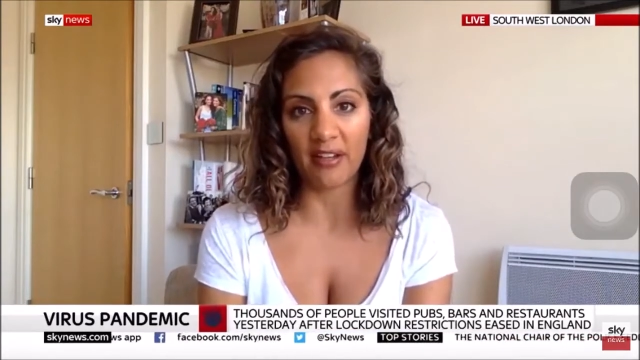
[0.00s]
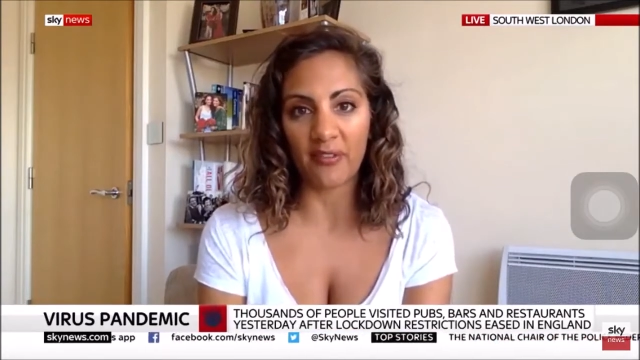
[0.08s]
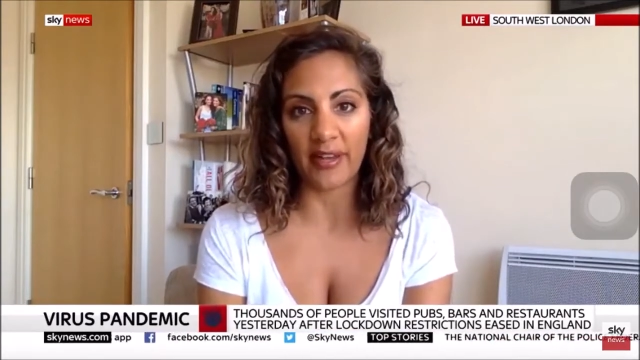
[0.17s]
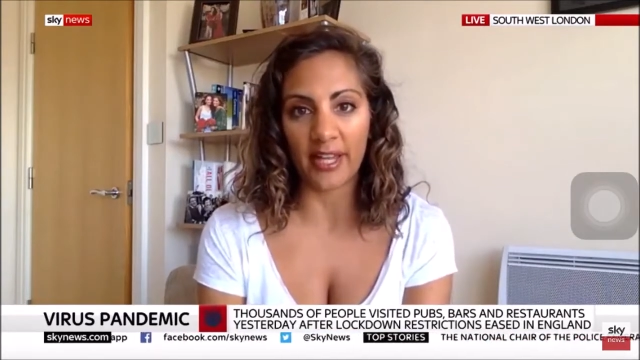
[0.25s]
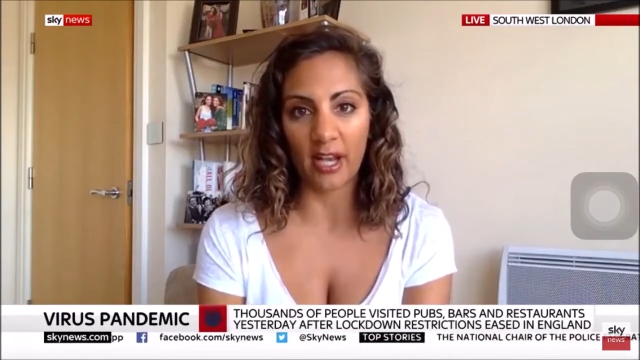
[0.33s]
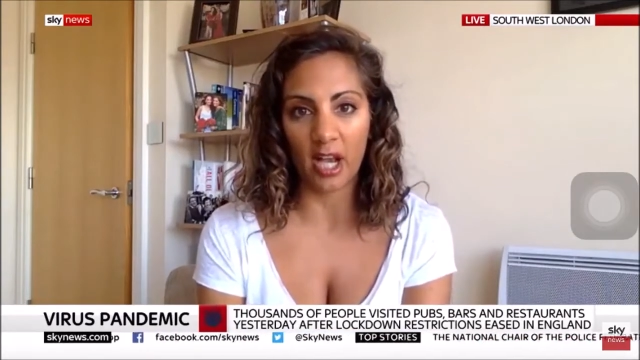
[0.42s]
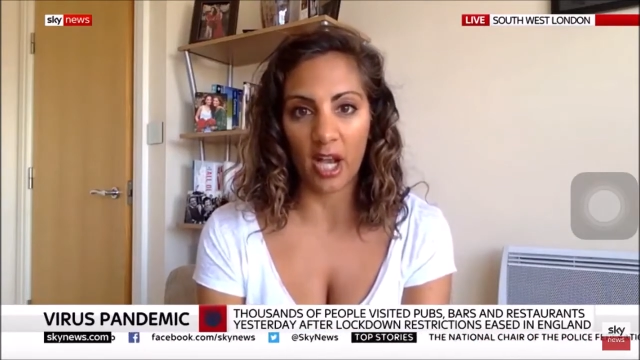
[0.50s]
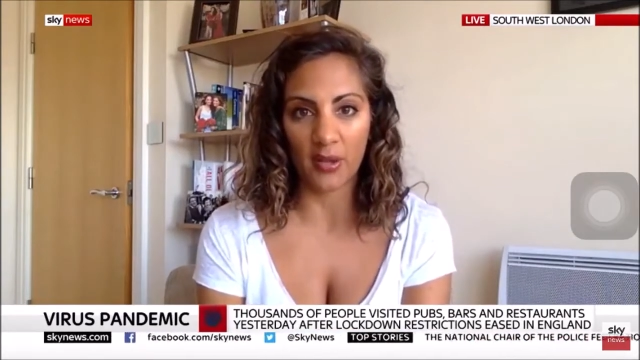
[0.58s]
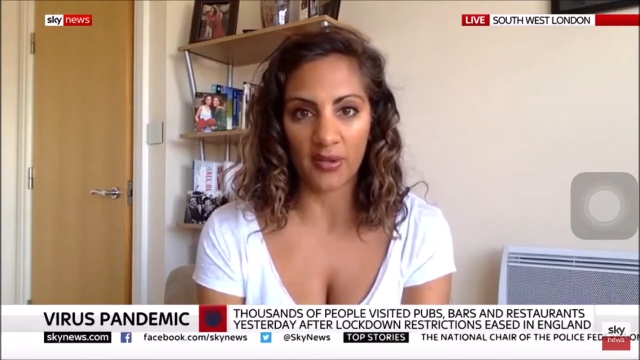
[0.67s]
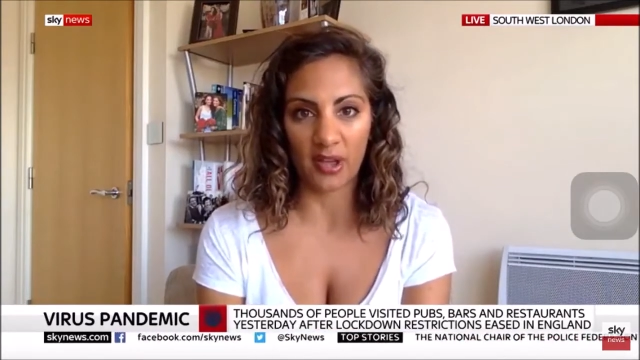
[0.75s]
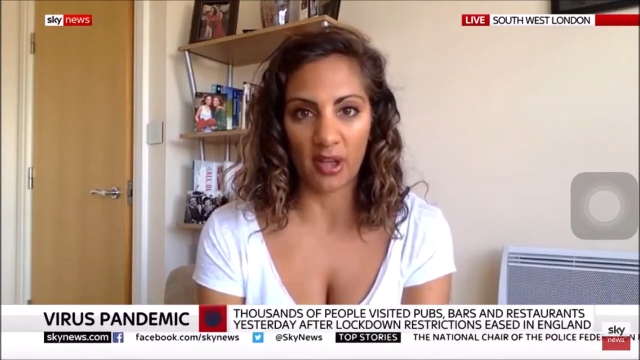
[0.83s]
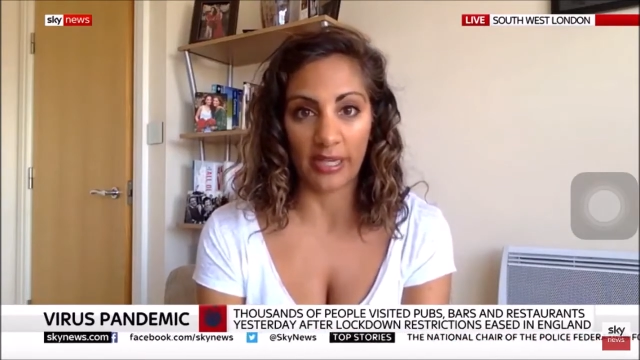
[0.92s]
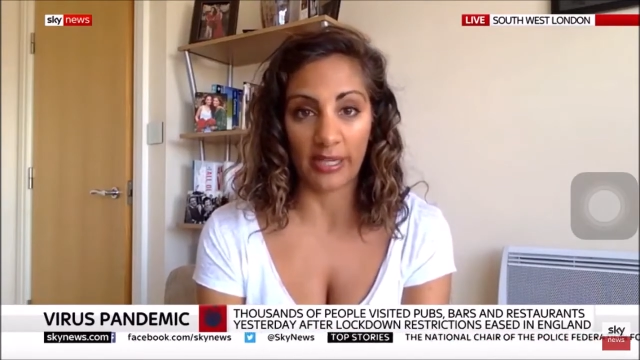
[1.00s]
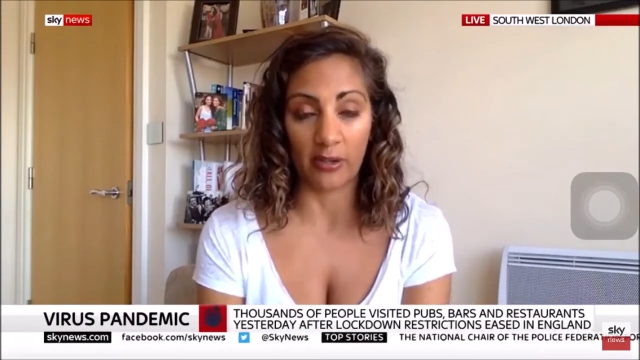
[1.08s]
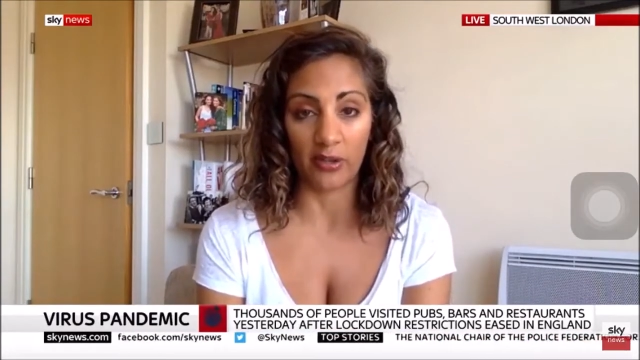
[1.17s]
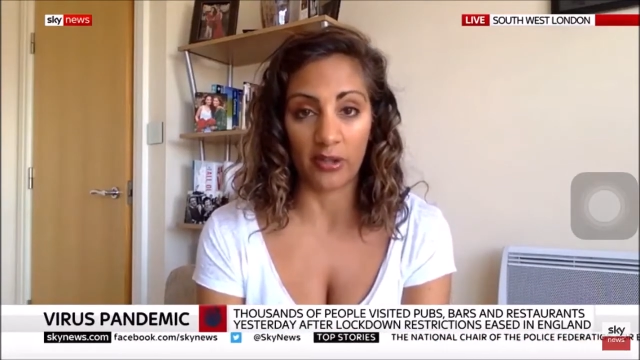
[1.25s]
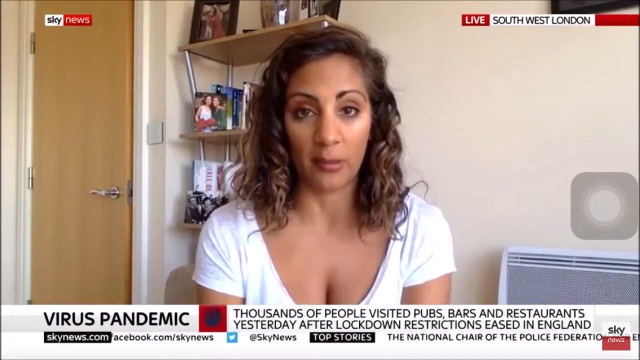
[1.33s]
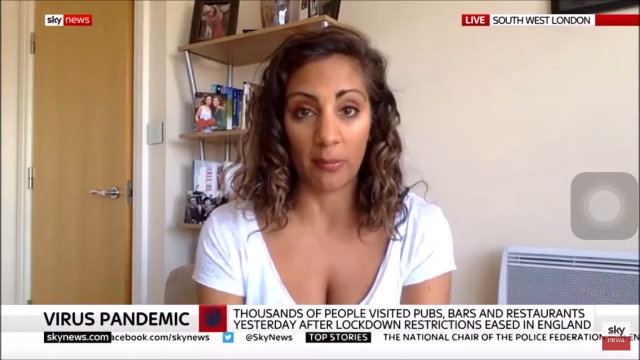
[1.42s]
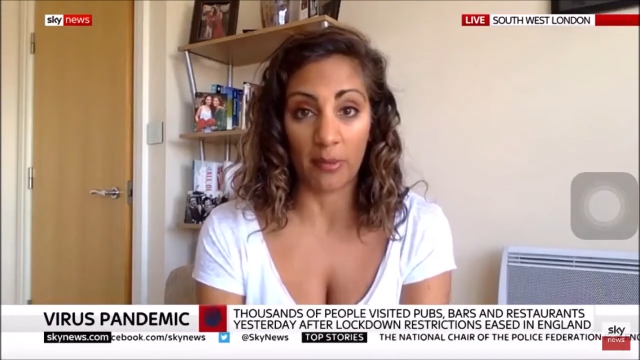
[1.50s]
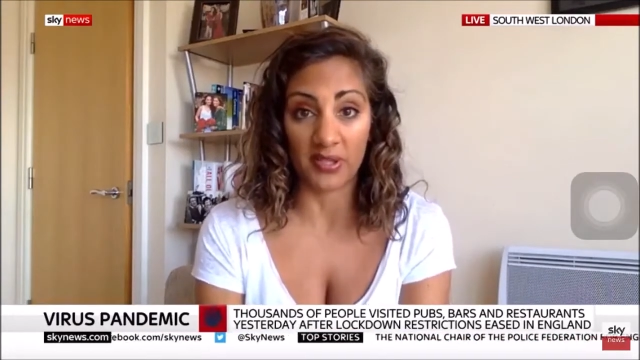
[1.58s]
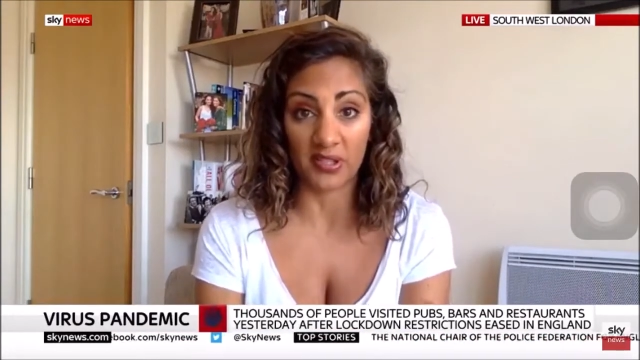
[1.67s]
very close eye on the numbers.